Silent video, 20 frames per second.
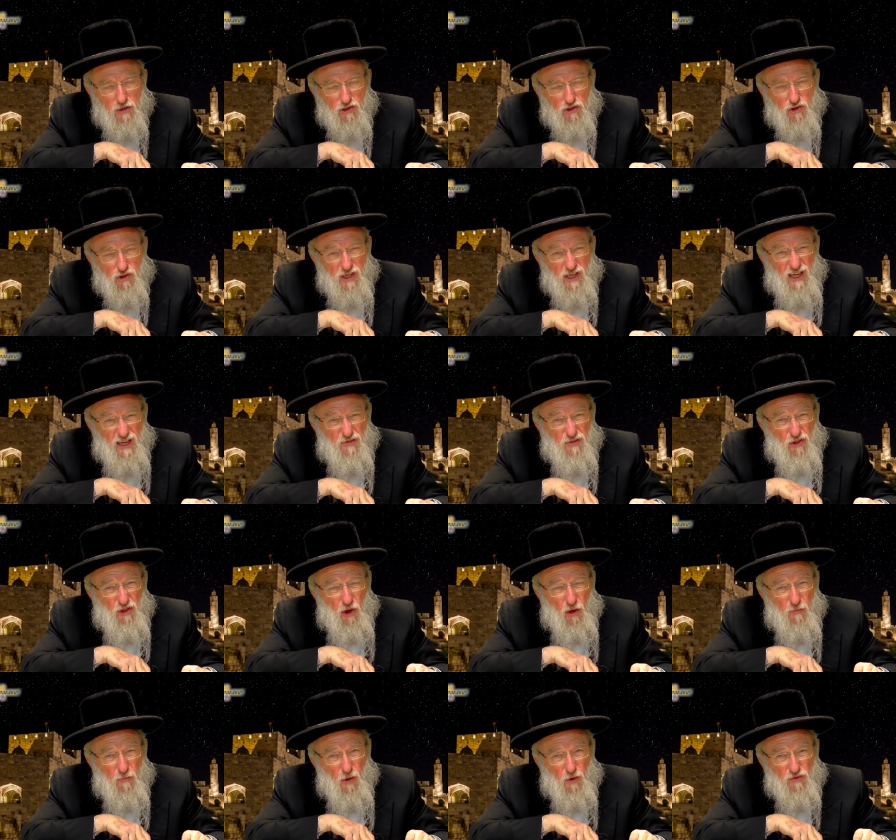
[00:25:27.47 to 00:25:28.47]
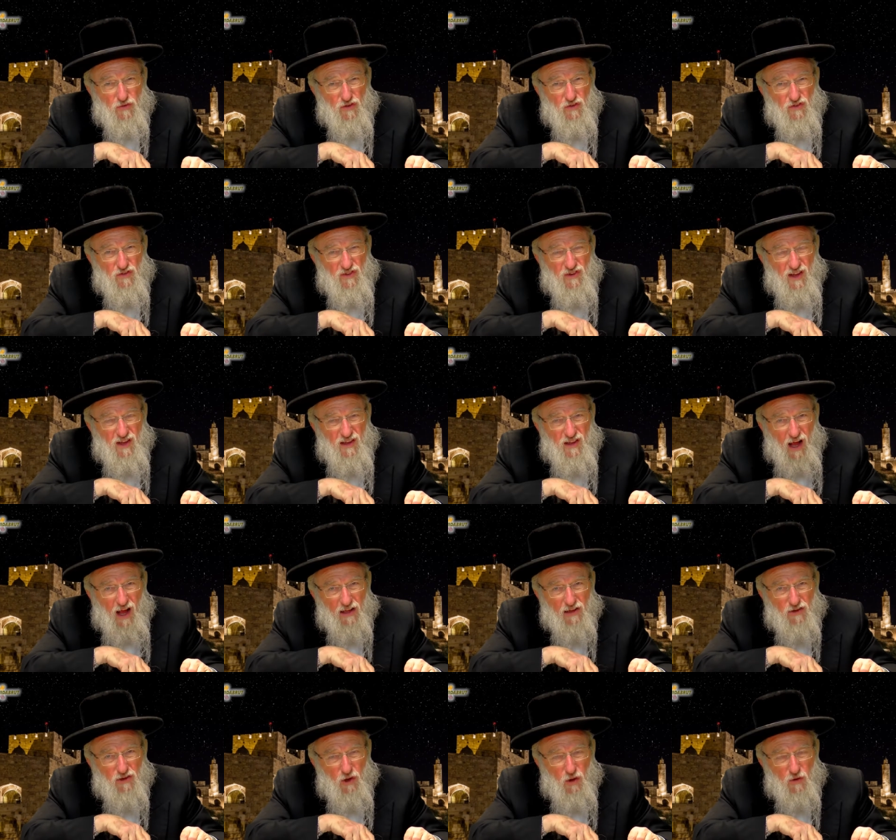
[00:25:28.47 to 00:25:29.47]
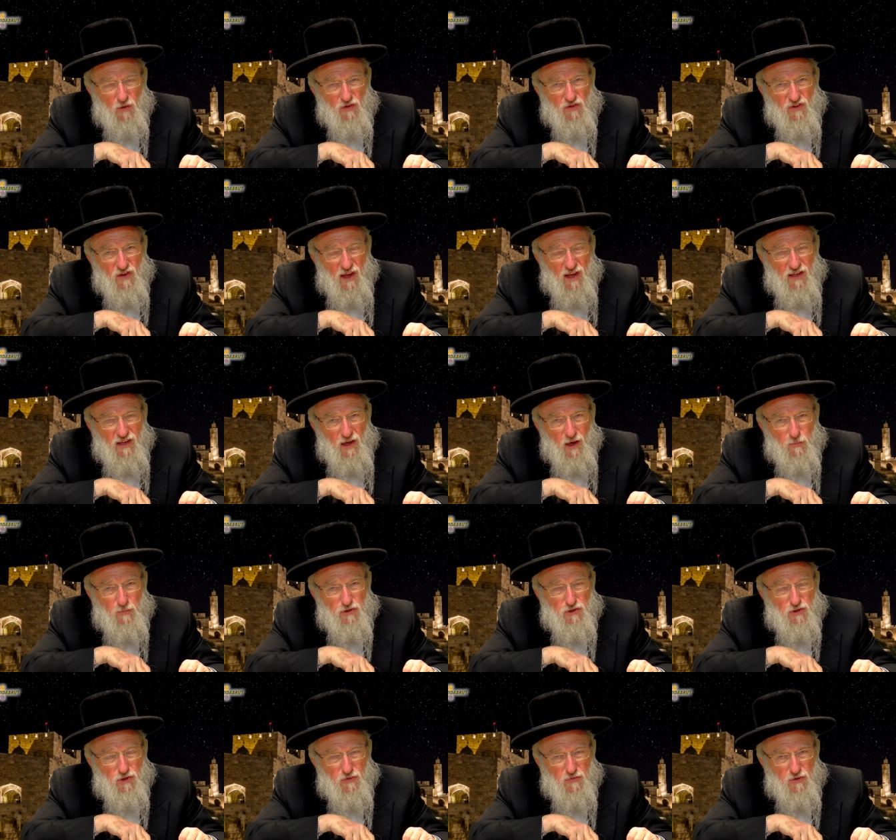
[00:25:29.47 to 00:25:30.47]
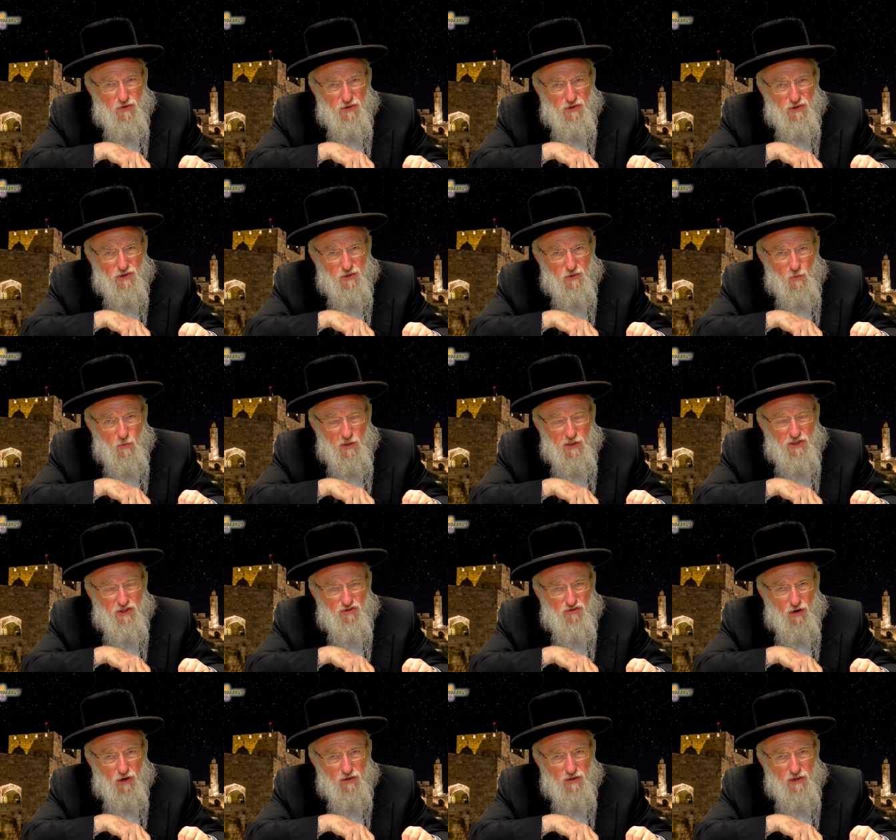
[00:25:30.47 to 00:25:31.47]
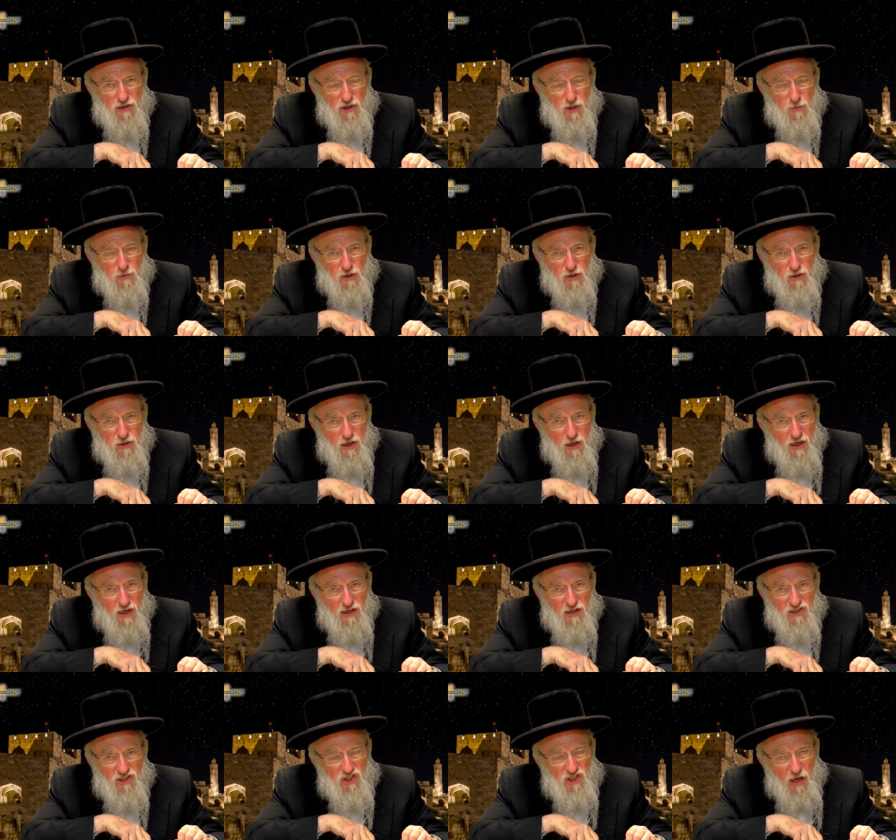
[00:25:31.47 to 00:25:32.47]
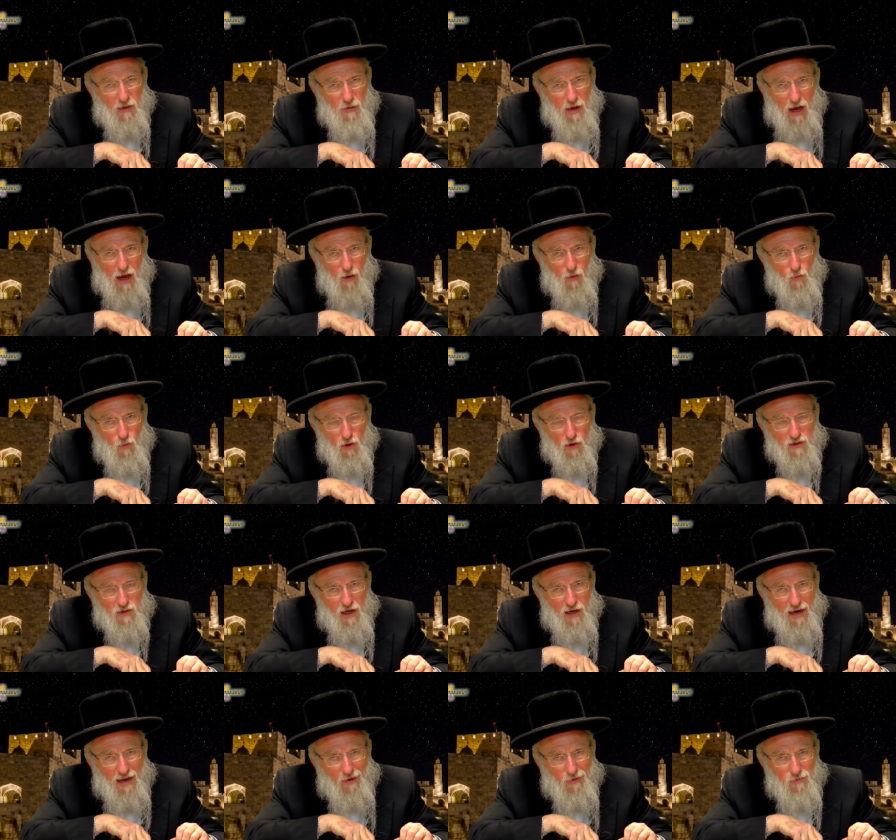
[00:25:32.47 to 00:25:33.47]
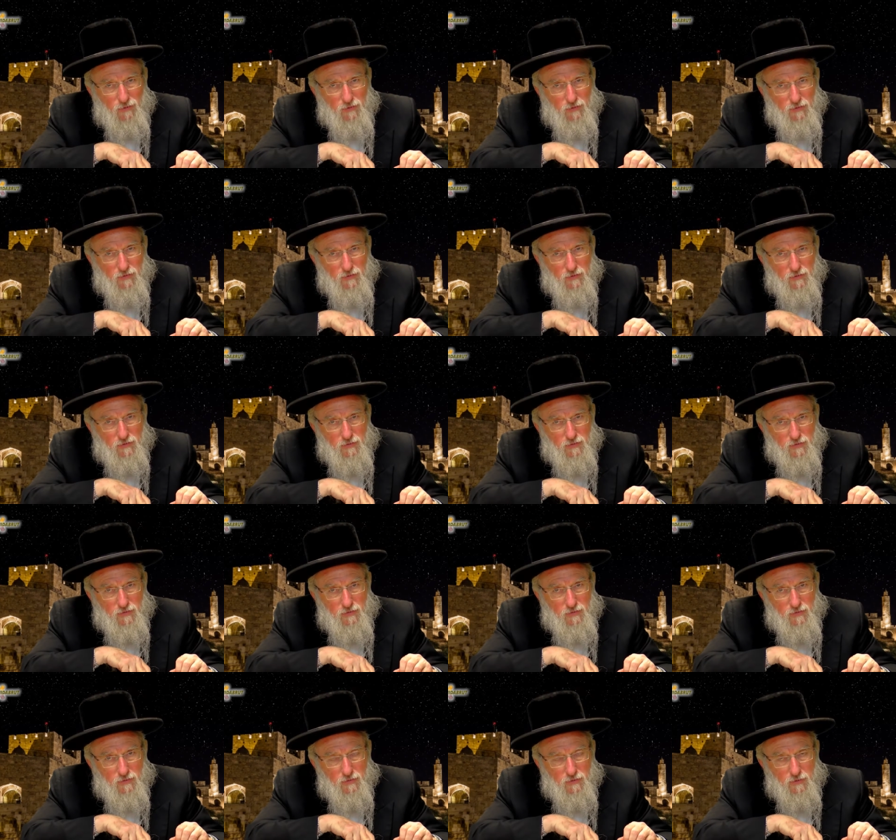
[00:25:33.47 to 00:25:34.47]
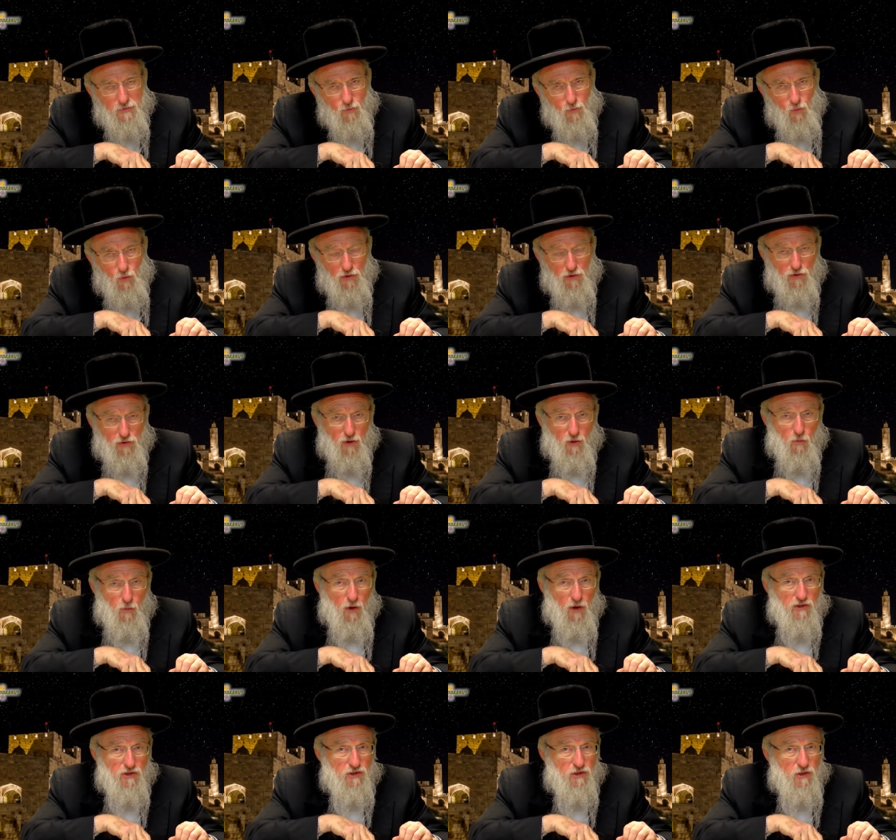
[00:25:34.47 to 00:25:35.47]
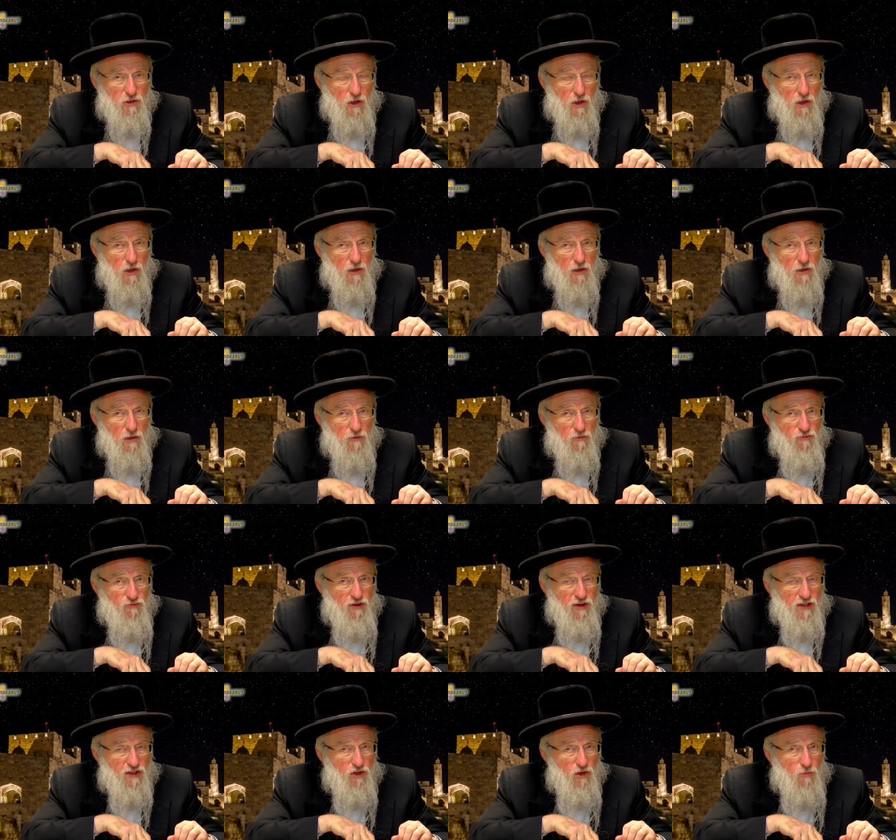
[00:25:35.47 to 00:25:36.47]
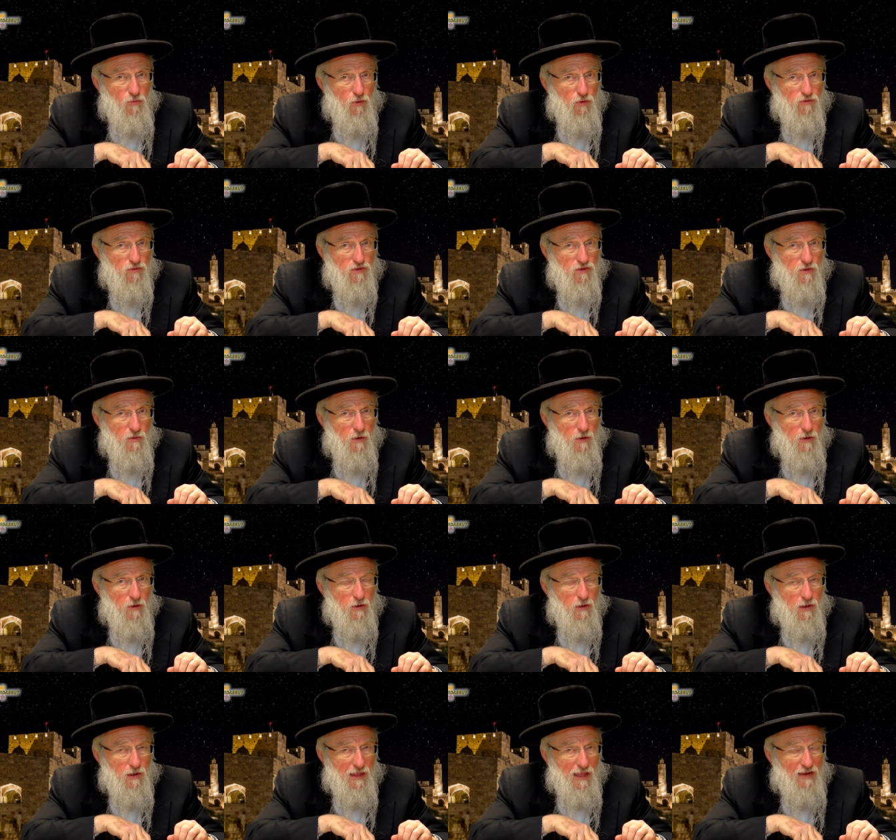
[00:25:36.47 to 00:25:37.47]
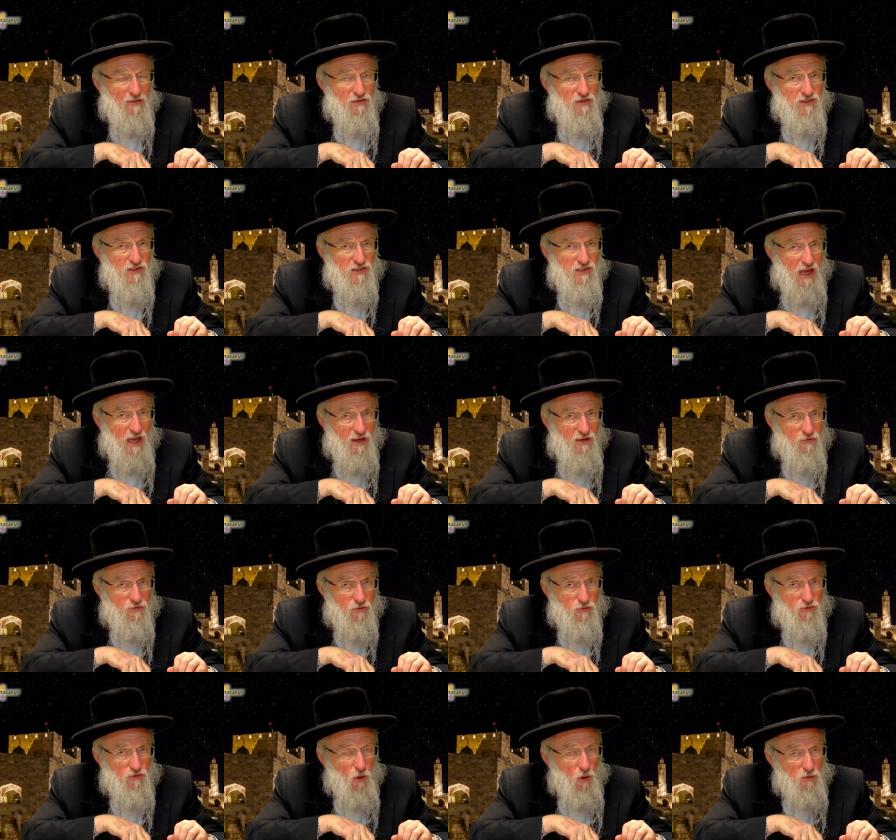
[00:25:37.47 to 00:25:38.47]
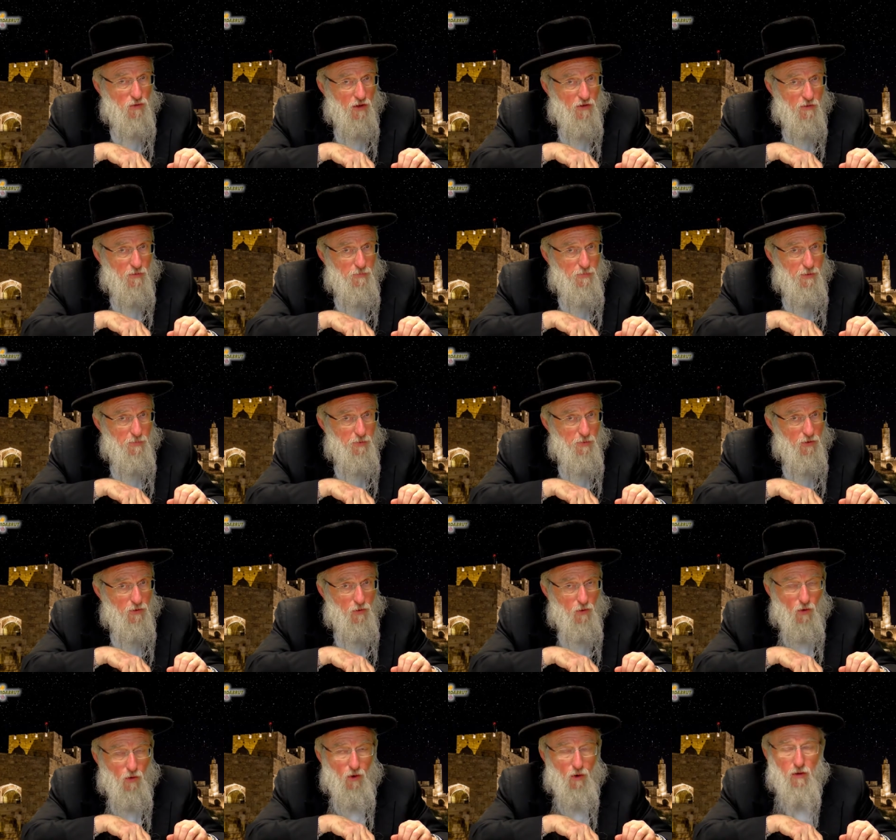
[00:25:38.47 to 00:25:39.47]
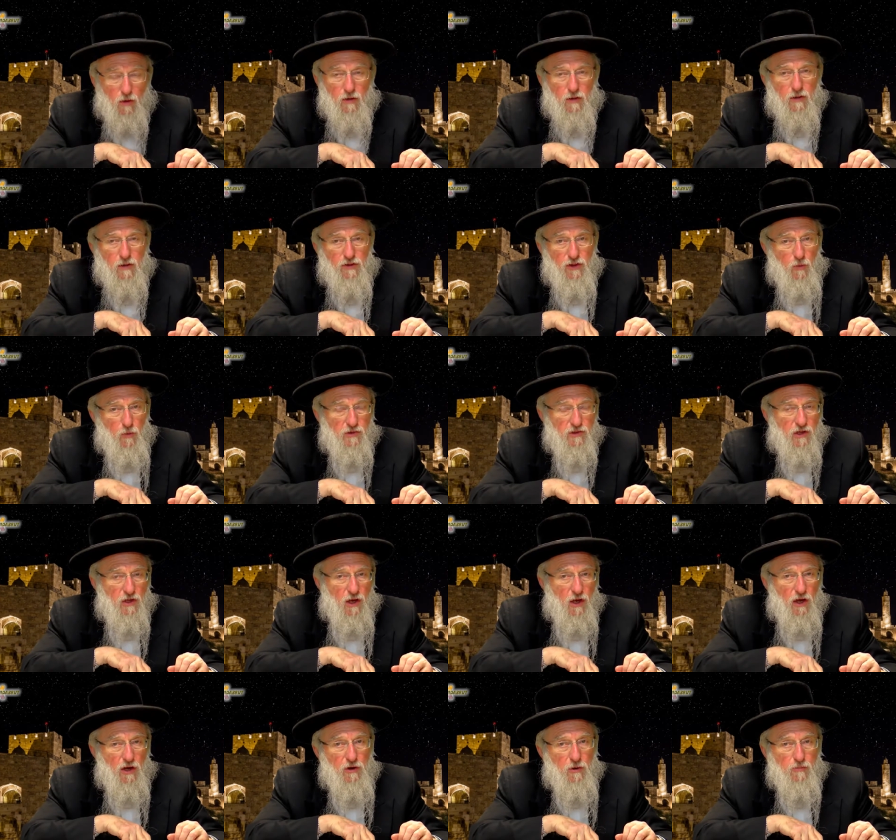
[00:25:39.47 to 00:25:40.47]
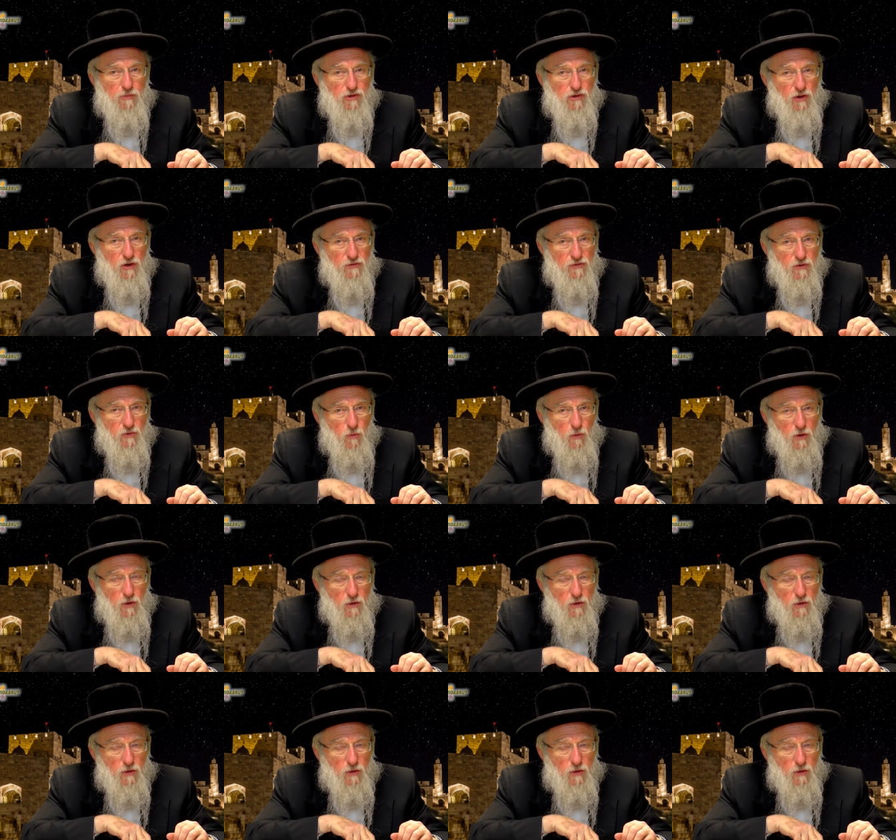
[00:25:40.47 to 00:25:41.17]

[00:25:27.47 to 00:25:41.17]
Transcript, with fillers: So even though Moses did not notice any observers when he struck the Egyptian, somehow word got out. Whether it was the victim whose life he saved who told other people, or there was an unobserved,